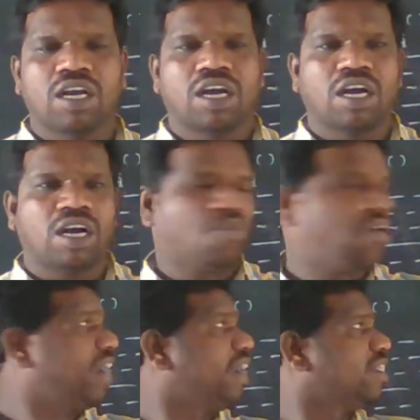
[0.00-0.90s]

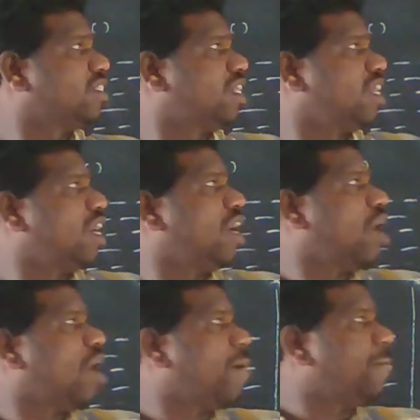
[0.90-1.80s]
void is the
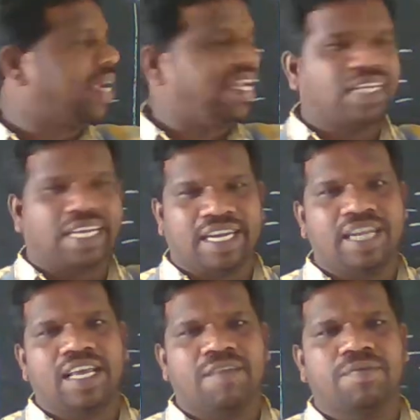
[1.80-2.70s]
main return
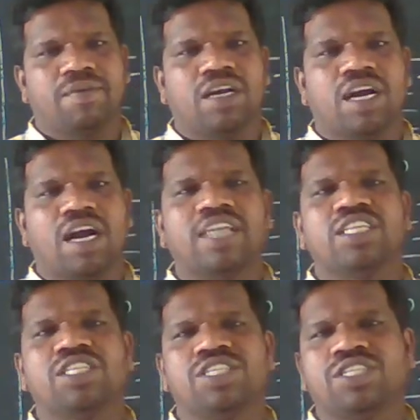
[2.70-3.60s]
type, and
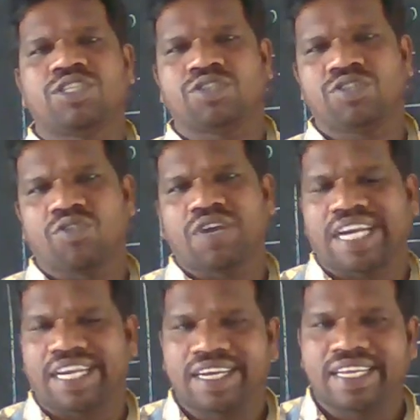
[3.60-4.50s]
it should not
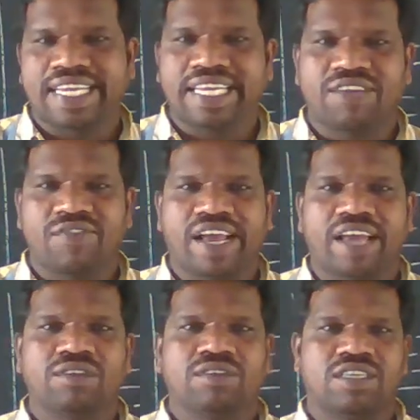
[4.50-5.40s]
return any value
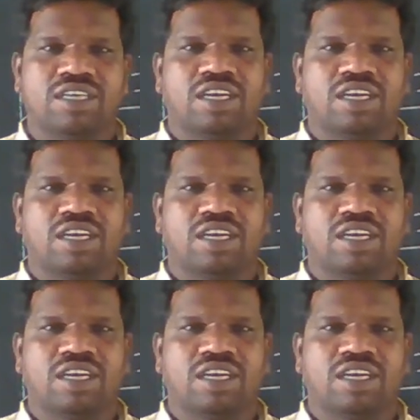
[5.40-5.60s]
here.